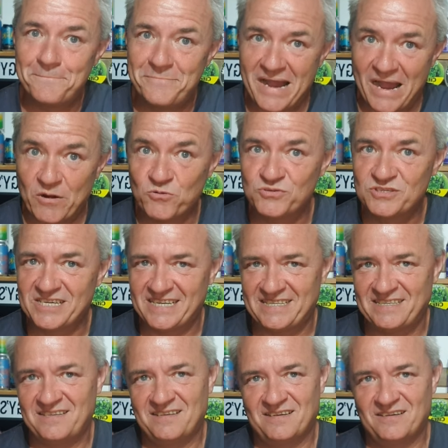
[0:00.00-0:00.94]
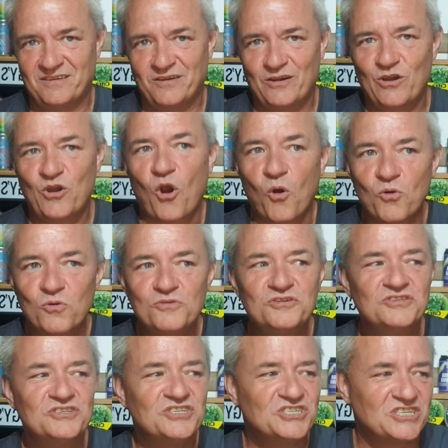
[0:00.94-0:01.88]
belting
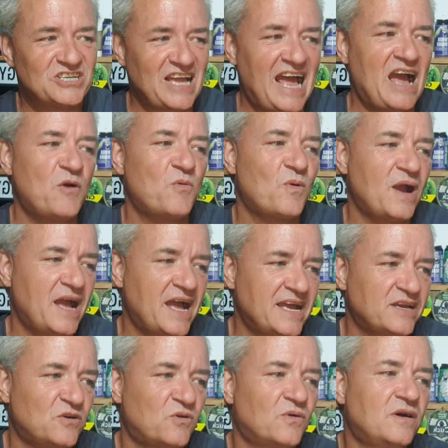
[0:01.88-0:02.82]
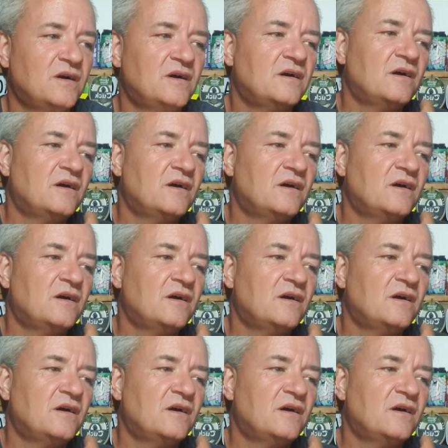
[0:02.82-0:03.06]
golden sour ale.